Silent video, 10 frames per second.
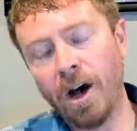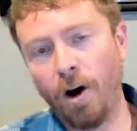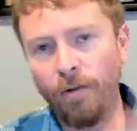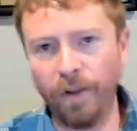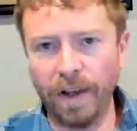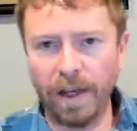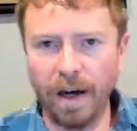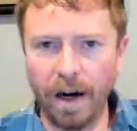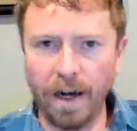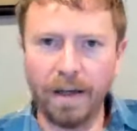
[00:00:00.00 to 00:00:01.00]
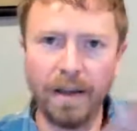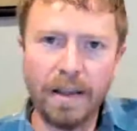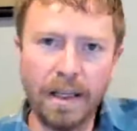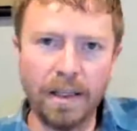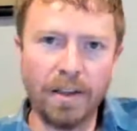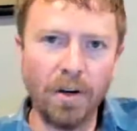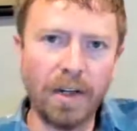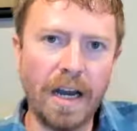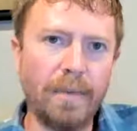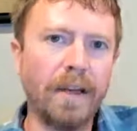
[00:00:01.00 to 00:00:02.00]
hopefully on the
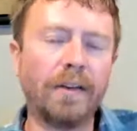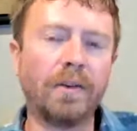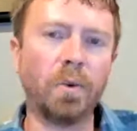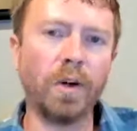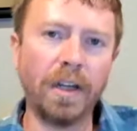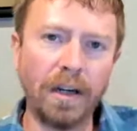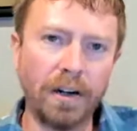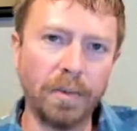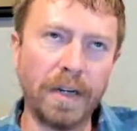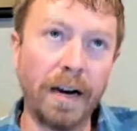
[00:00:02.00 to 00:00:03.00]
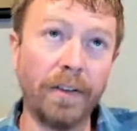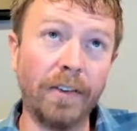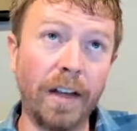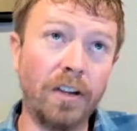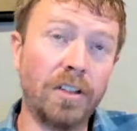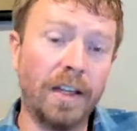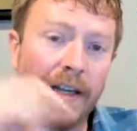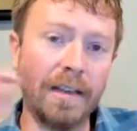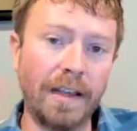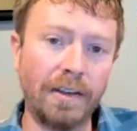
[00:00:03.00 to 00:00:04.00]
tokenomics working group conversation.
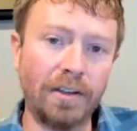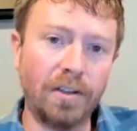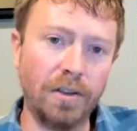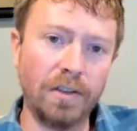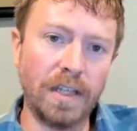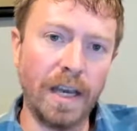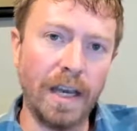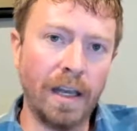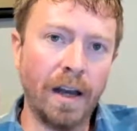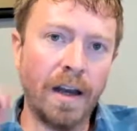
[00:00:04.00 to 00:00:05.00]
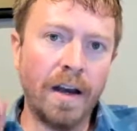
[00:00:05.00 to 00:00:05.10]
Again, that's Tuesday,